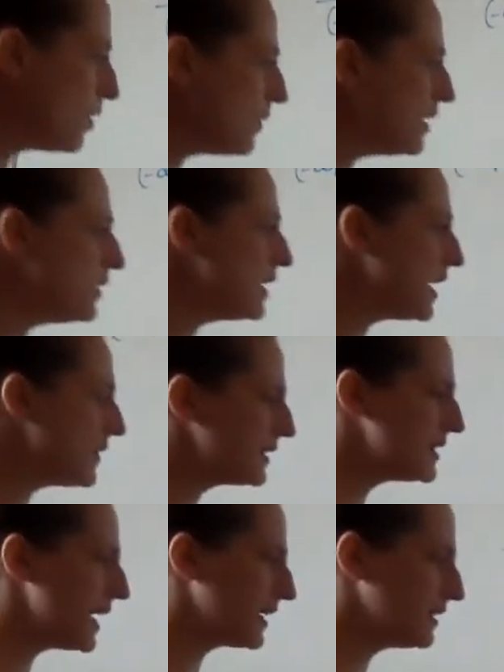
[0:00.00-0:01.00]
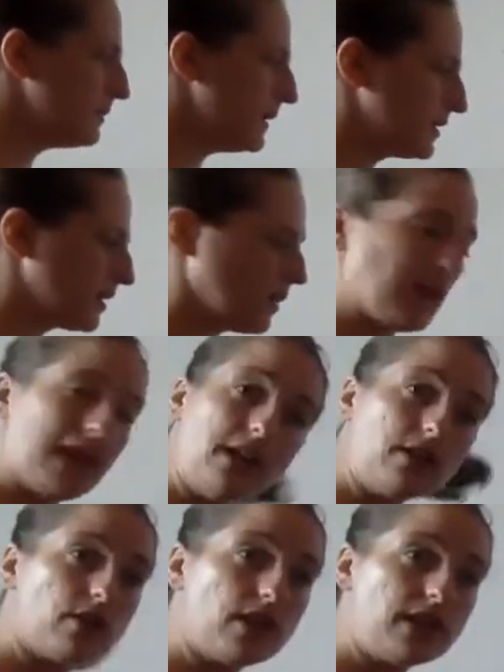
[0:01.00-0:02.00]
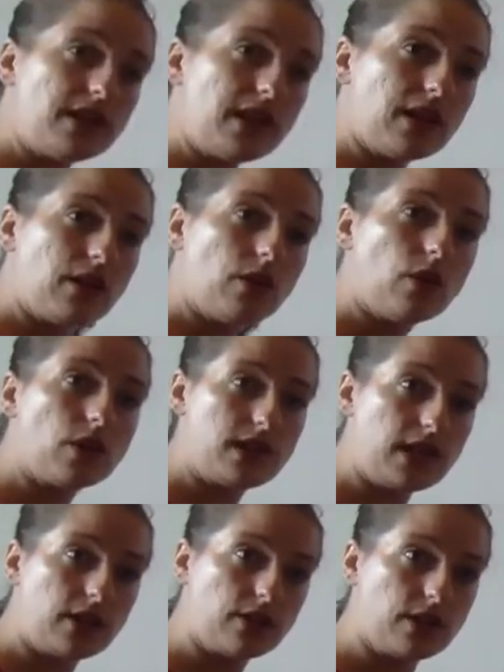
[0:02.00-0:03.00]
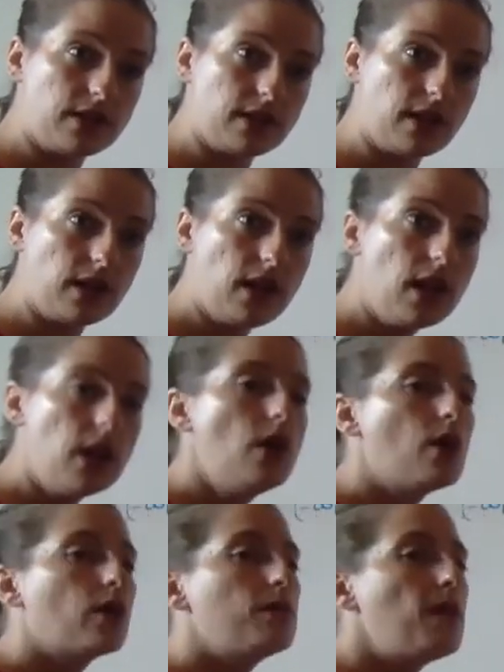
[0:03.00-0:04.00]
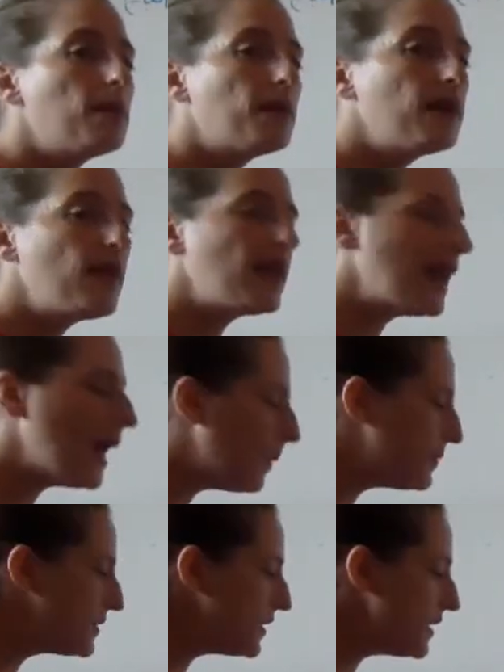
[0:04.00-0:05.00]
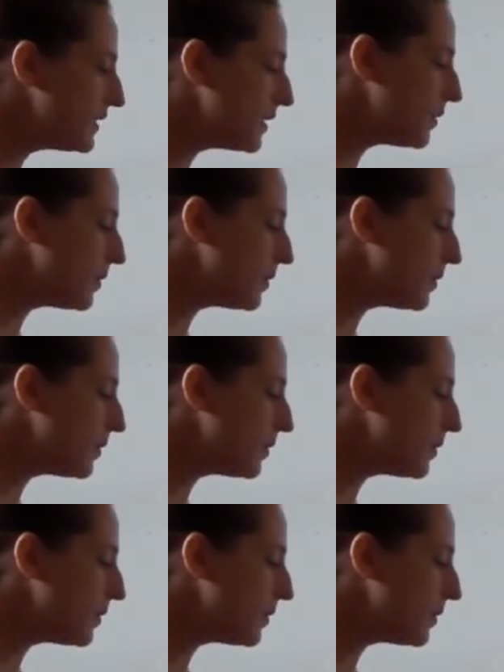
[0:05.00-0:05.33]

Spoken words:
are we doing on this next piece? Are we increasing or decreasing? Remember that it helps to think that we